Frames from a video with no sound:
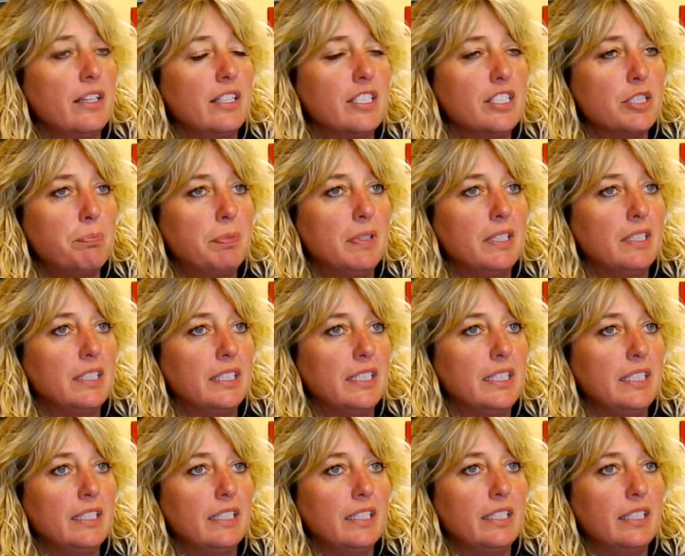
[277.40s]
This
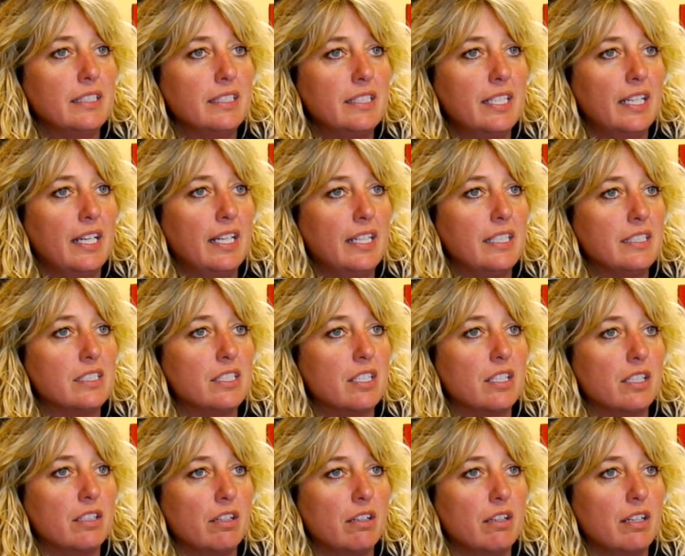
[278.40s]
building contains
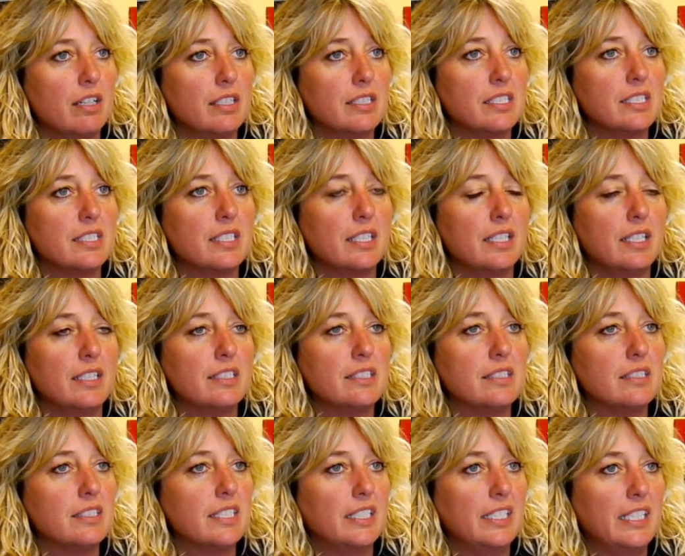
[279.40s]
the dogs that
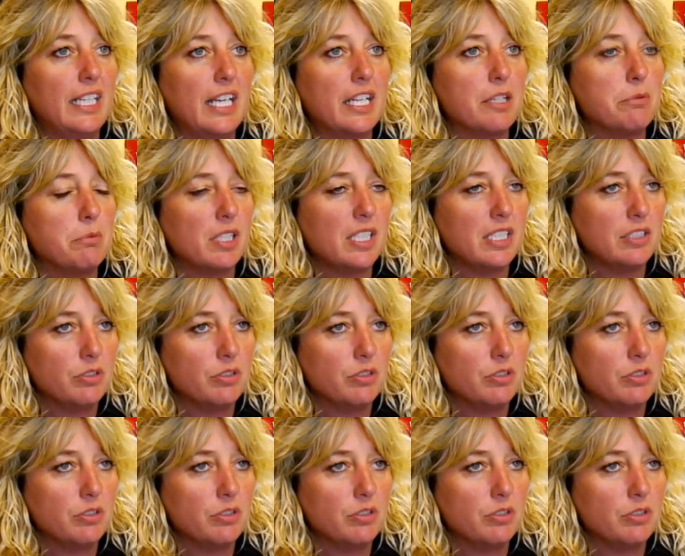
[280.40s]
city animal